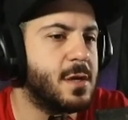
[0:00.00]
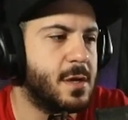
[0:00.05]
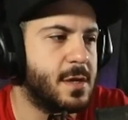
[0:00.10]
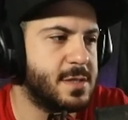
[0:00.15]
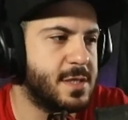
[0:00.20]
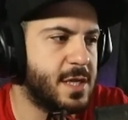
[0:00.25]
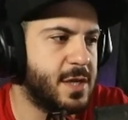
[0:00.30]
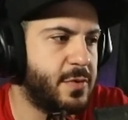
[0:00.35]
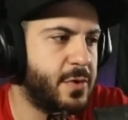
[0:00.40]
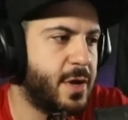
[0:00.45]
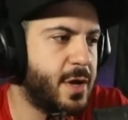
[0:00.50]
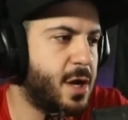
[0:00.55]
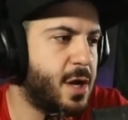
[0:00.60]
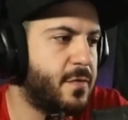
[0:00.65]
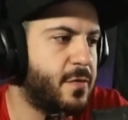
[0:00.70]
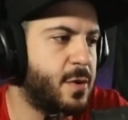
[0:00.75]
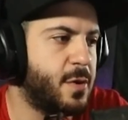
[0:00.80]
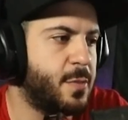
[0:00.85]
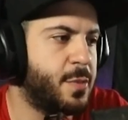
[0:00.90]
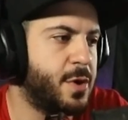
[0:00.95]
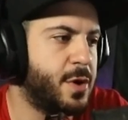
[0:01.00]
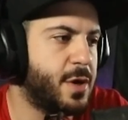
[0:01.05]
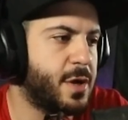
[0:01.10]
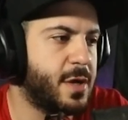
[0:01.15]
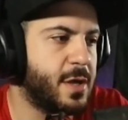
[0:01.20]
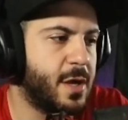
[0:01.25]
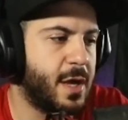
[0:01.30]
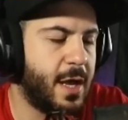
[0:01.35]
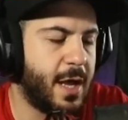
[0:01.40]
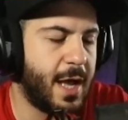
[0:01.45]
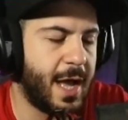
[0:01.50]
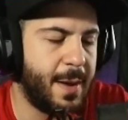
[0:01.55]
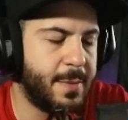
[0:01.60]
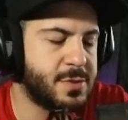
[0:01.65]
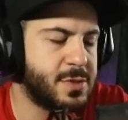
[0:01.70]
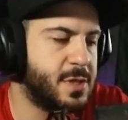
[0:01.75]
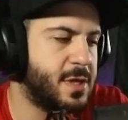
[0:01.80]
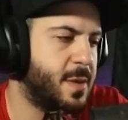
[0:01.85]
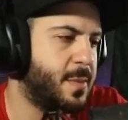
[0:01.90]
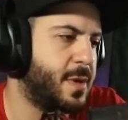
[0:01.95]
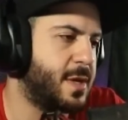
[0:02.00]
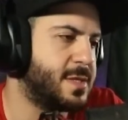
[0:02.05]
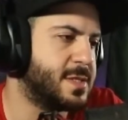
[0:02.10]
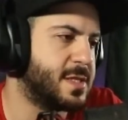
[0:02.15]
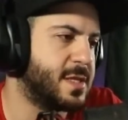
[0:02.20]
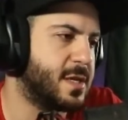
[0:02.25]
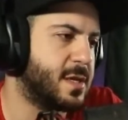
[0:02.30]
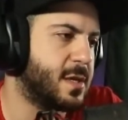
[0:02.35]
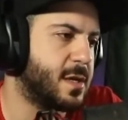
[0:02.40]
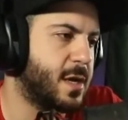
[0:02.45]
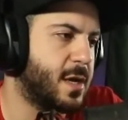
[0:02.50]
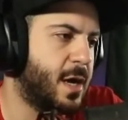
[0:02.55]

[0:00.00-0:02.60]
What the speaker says: It's a green cover book. Absolutely amazing.